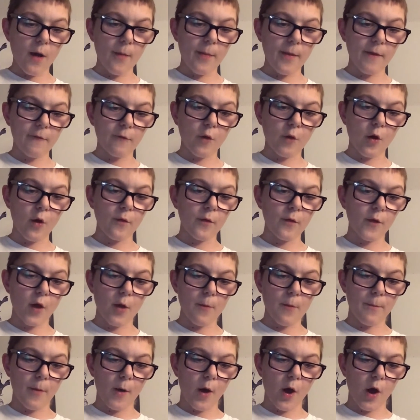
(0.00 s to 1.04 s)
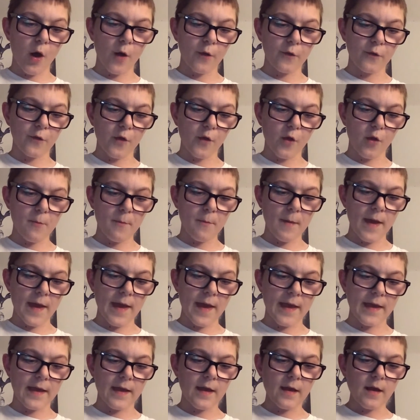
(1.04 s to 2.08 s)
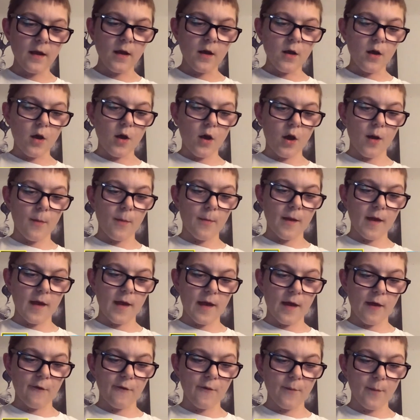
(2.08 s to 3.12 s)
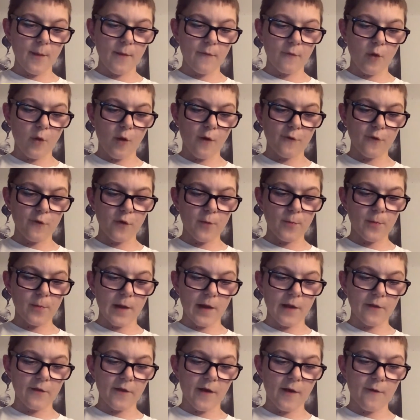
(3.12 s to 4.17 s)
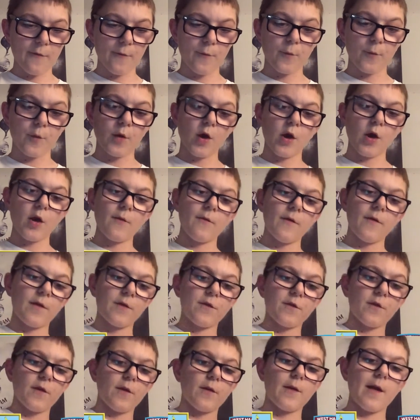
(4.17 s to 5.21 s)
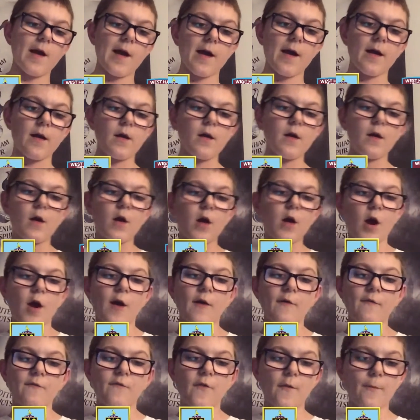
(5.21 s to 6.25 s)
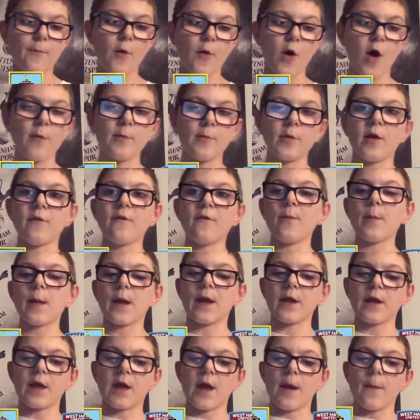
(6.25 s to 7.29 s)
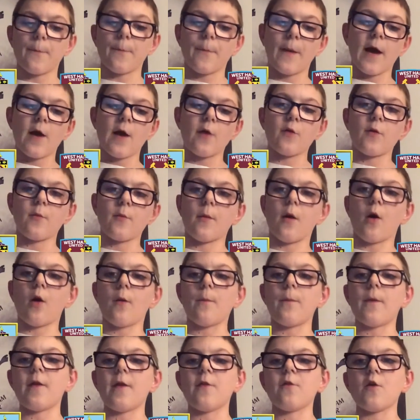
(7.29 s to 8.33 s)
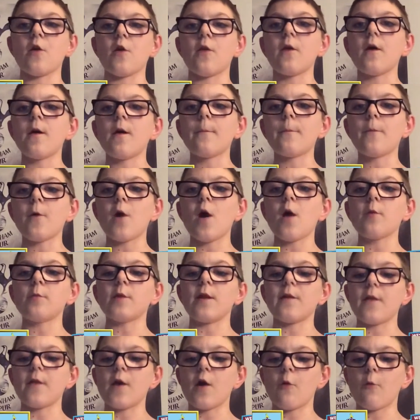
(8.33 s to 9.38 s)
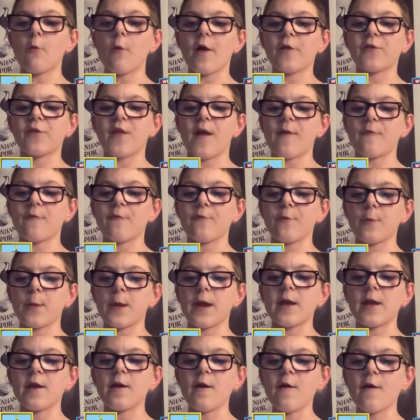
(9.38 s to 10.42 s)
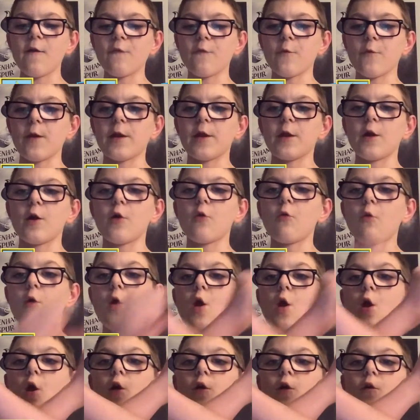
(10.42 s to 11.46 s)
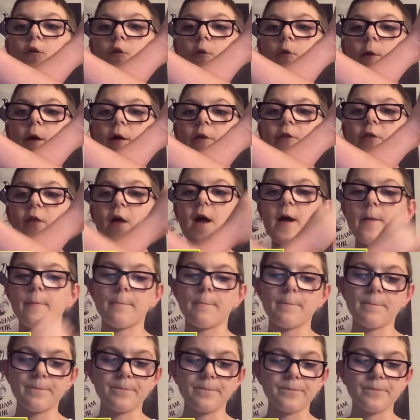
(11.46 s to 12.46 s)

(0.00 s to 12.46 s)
they've got no Barnes, no me. I think they've got a few players out from COVID. So, yeah, for Burnley, I think they're going to get battered, in my opinion. Burnley 0, West Ham 3, 3-0 to West Ham.